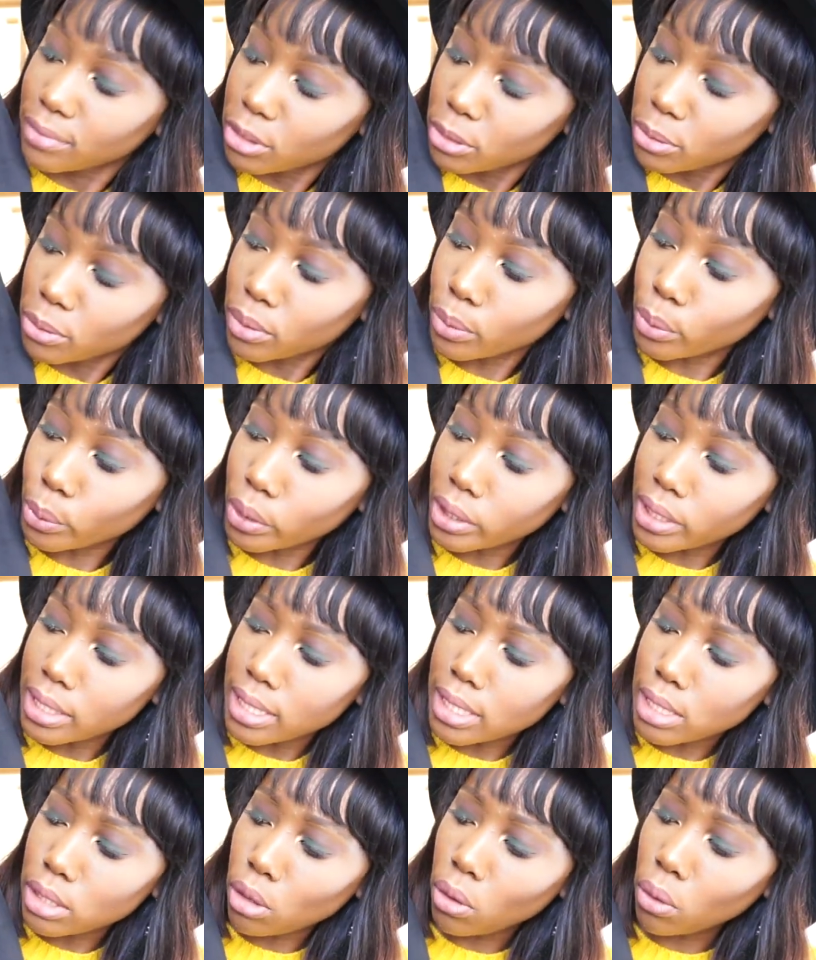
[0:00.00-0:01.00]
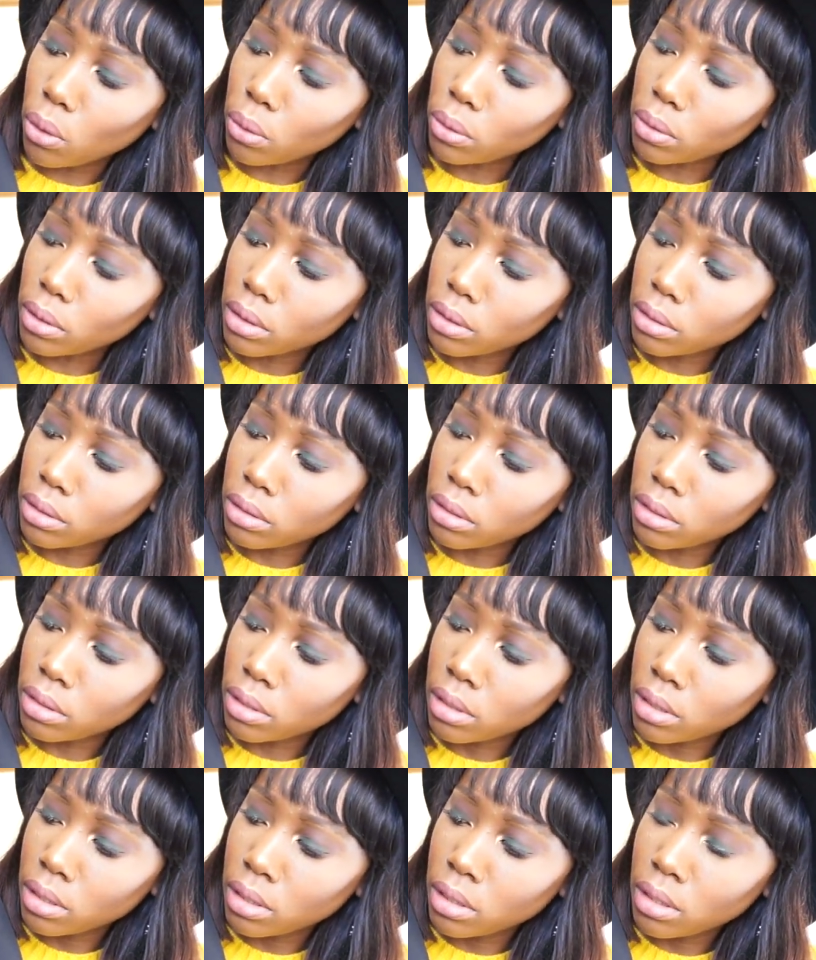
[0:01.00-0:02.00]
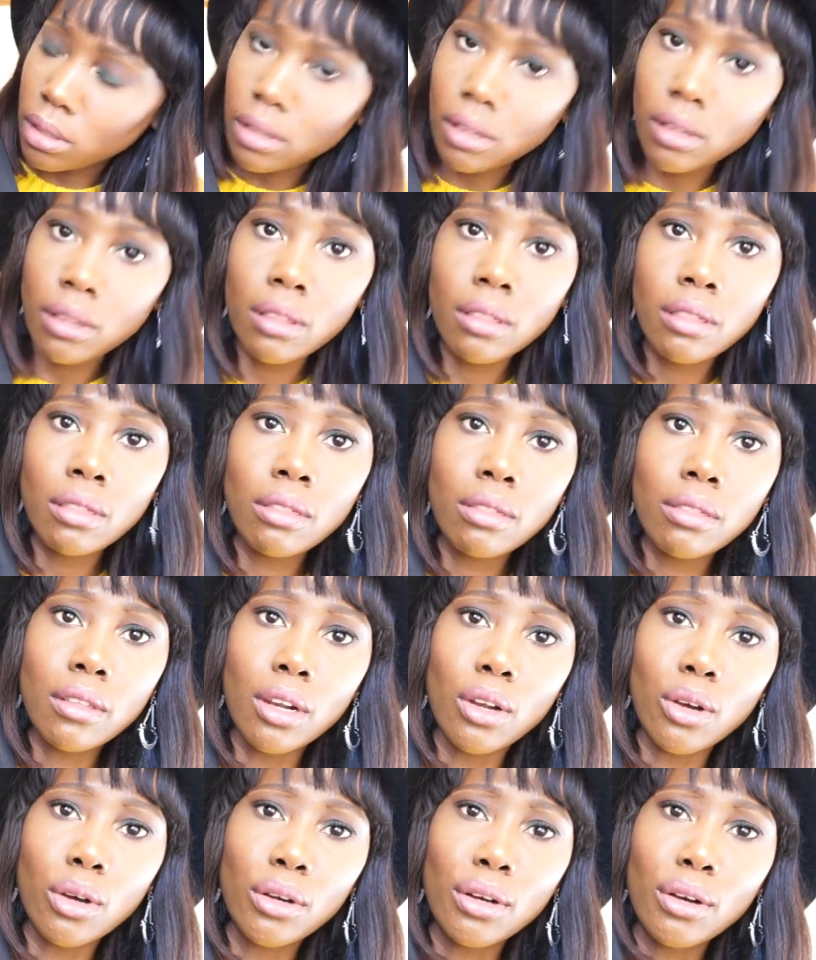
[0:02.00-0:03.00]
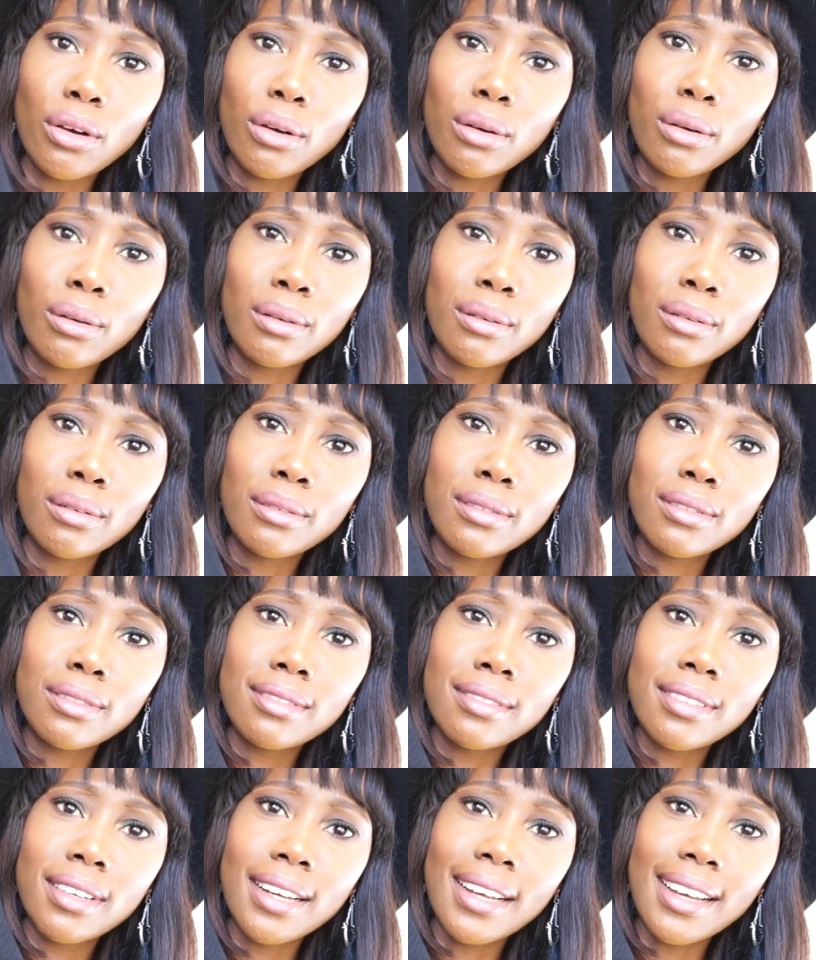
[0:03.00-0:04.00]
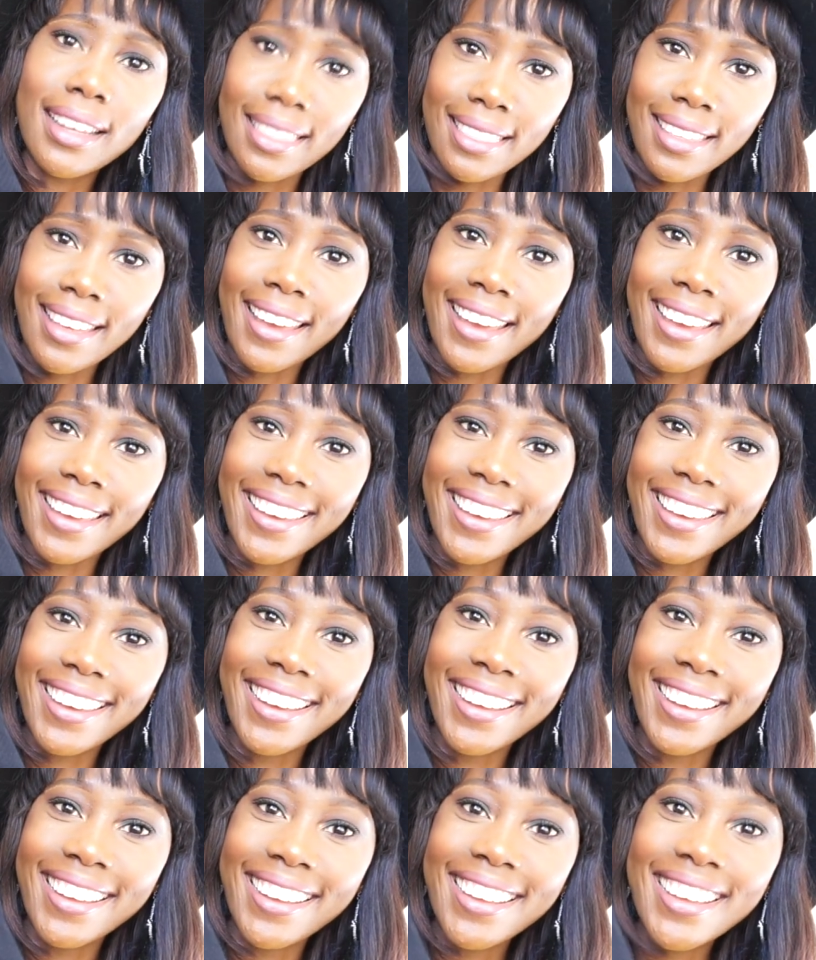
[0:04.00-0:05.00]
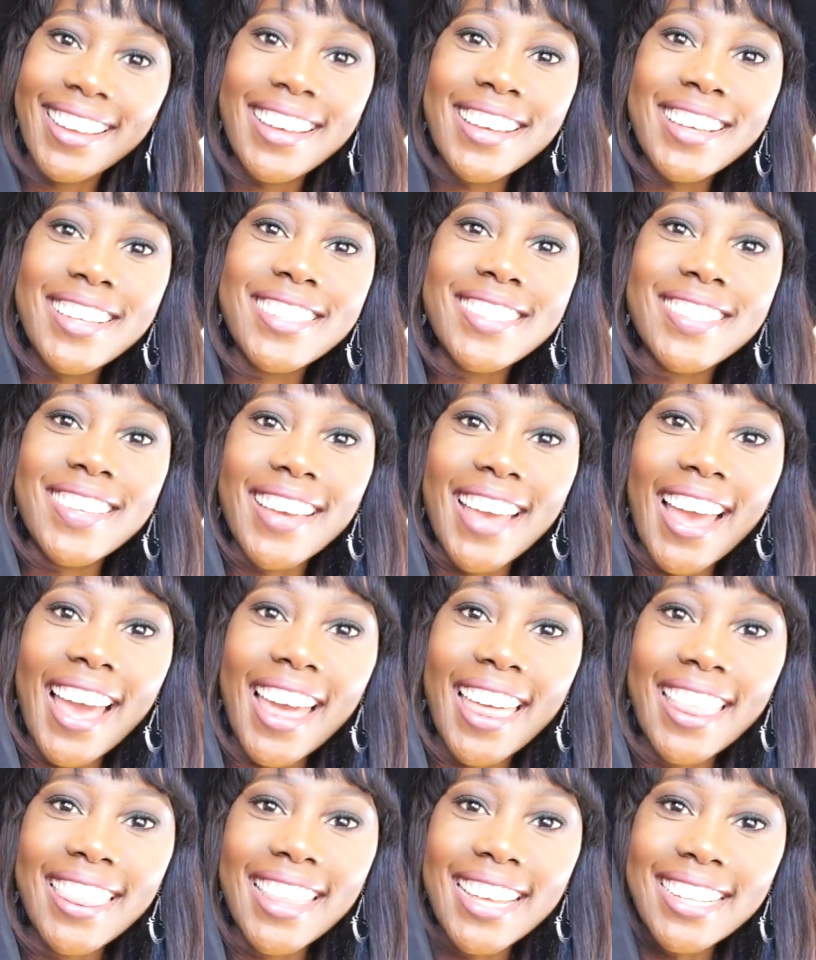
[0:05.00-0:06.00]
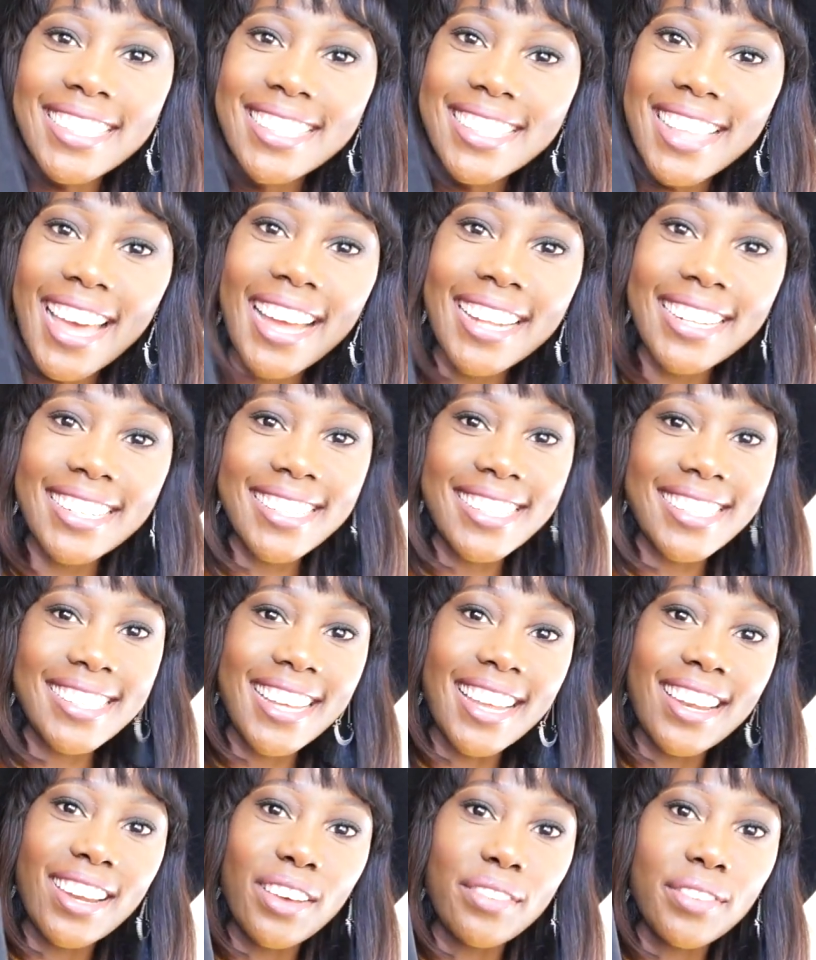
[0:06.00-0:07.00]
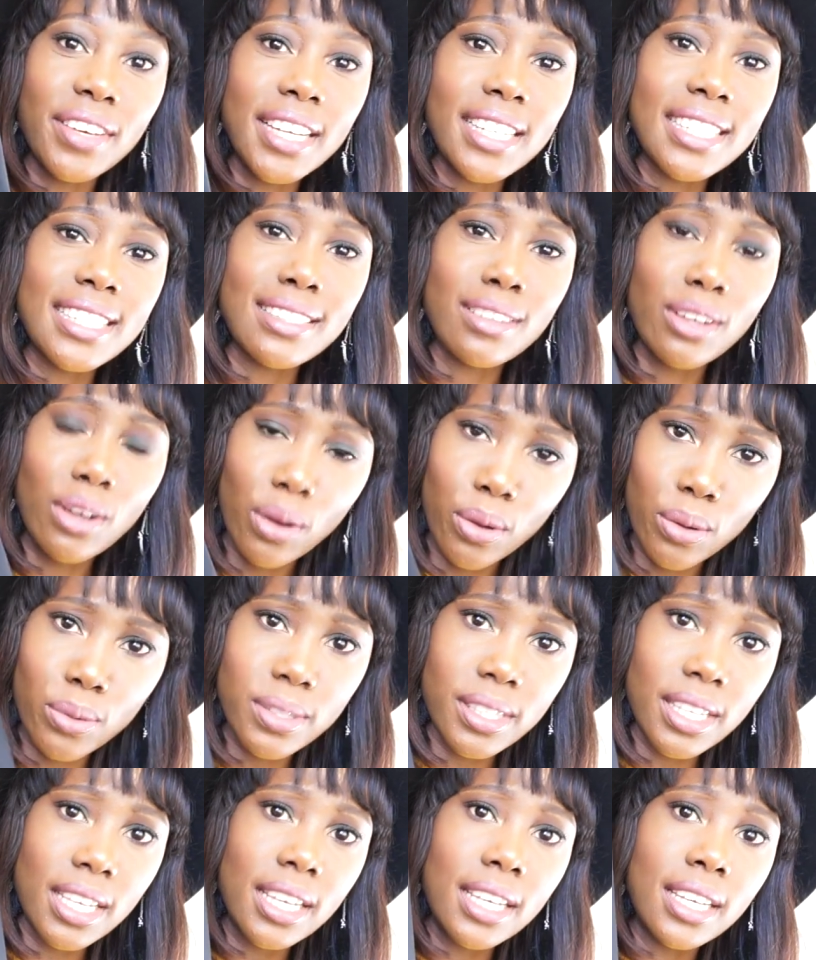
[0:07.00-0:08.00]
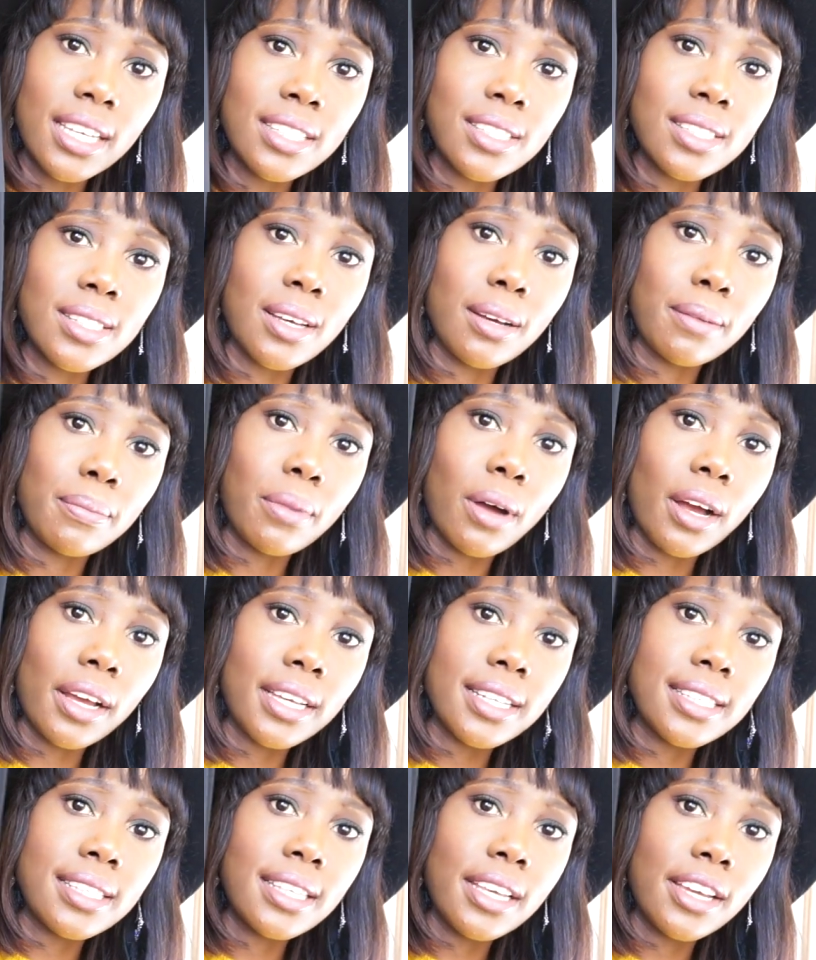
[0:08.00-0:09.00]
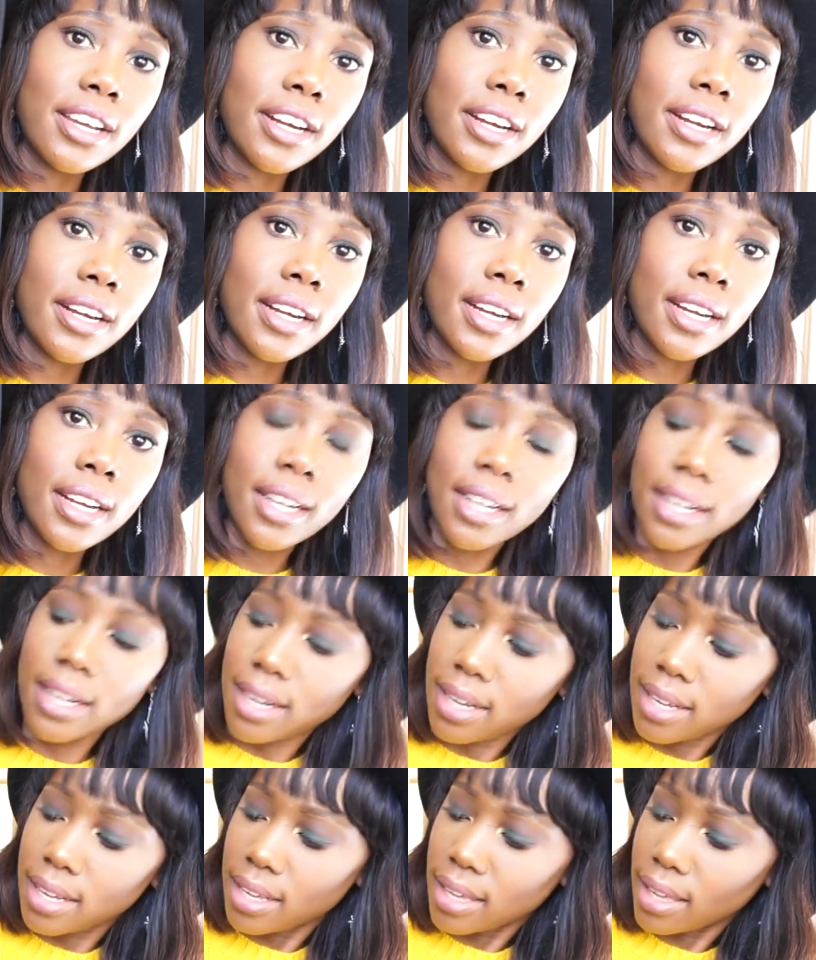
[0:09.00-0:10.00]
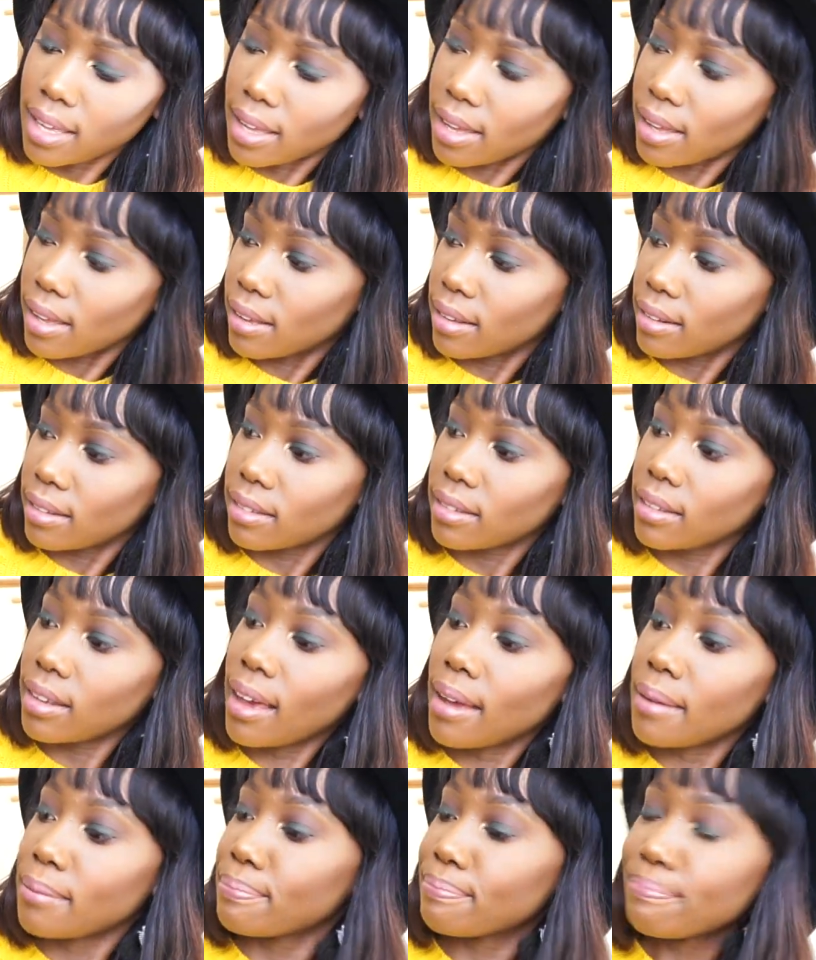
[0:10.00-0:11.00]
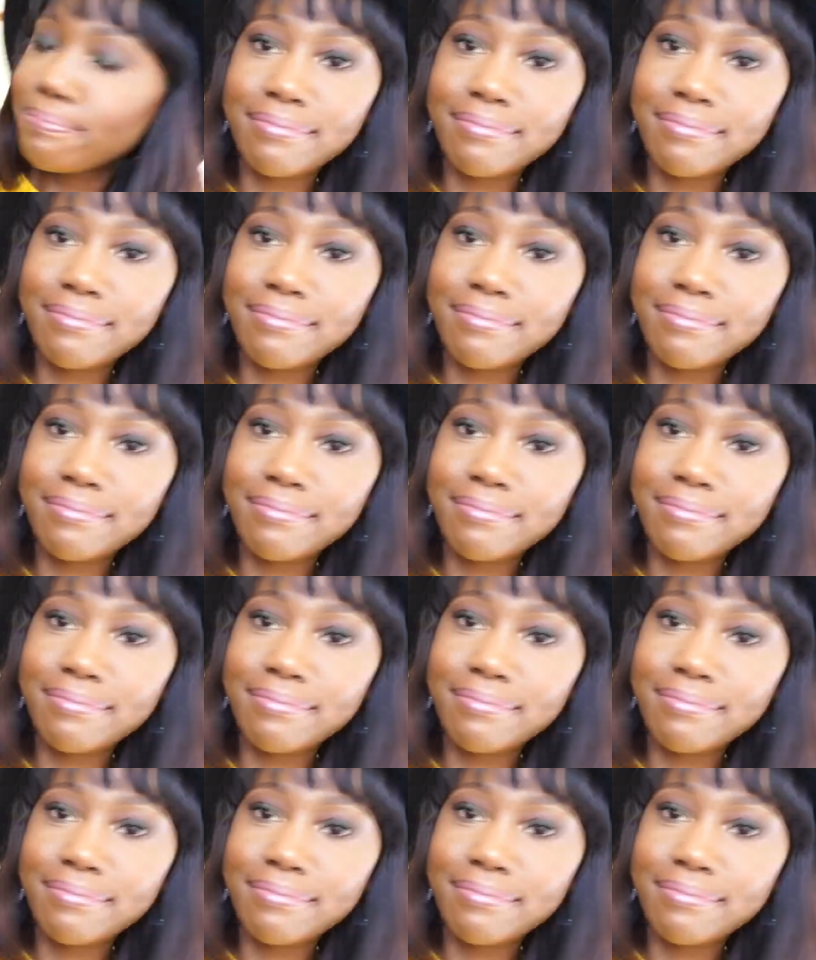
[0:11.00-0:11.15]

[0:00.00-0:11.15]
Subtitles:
what's this called, the logo, I think. So yeah, that's that. I love it. Cozy, It's got pockets here, and yeah.